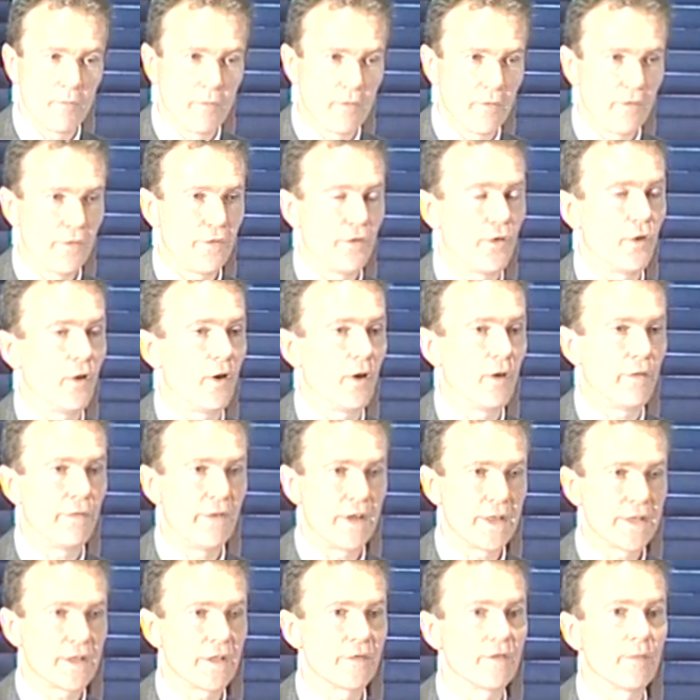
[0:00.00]
for
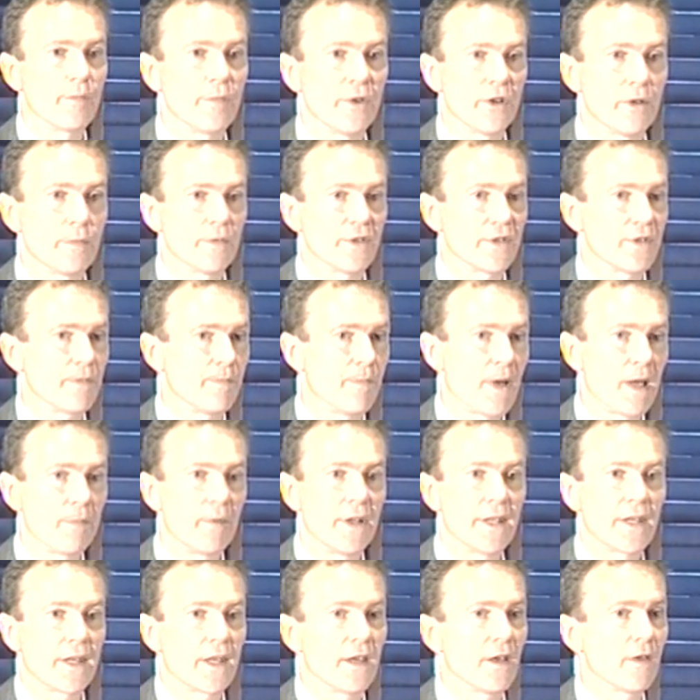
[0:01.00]
various different purposes:
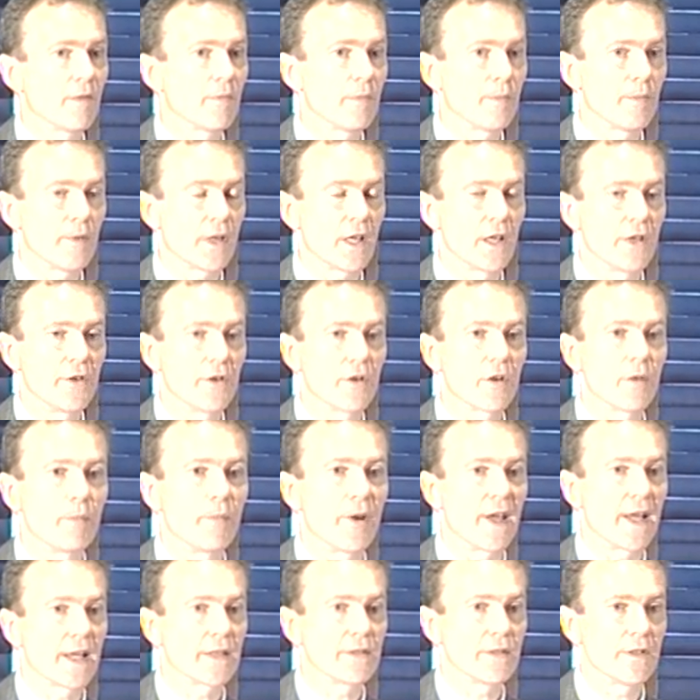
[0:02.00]
public health, clinical
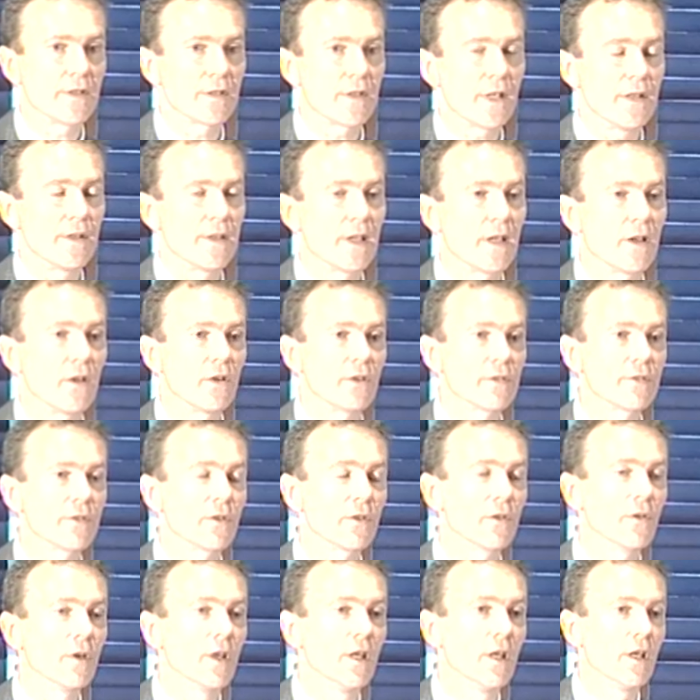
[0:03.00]
practice, and then
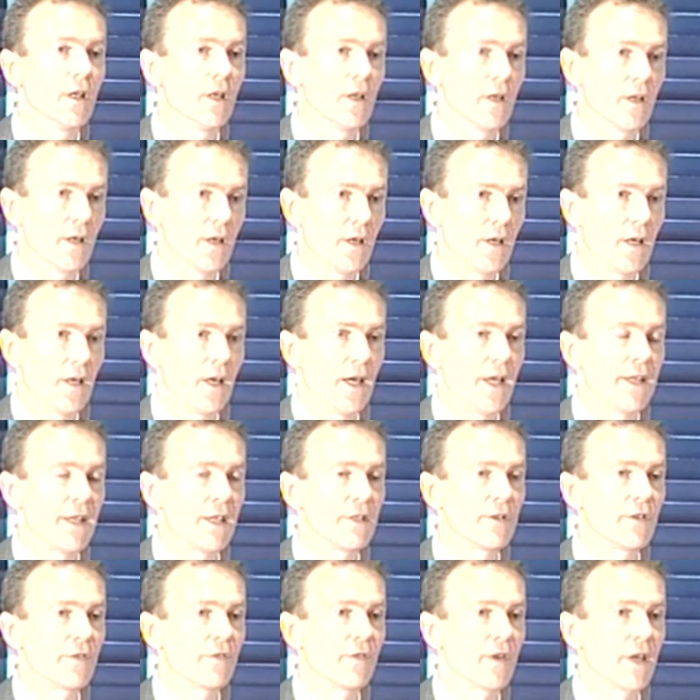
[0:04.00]
also
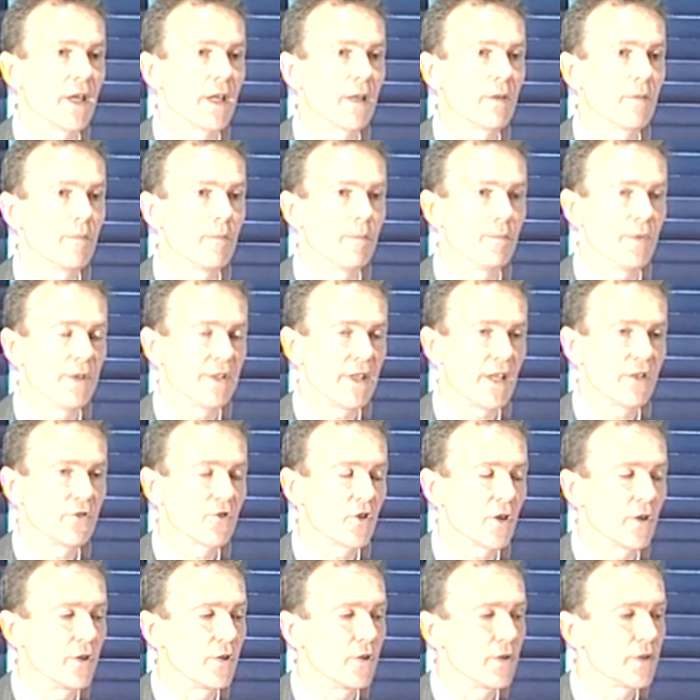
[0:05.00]
identifying
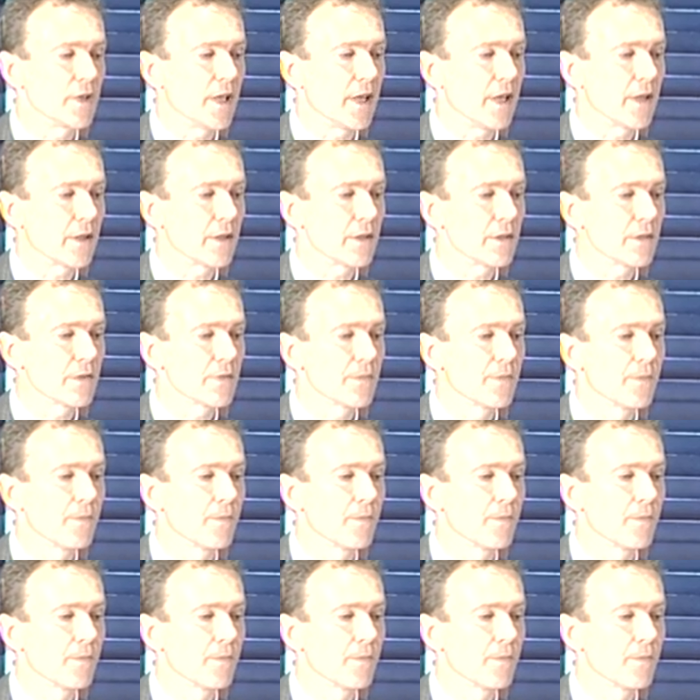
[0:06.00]
potential new targets,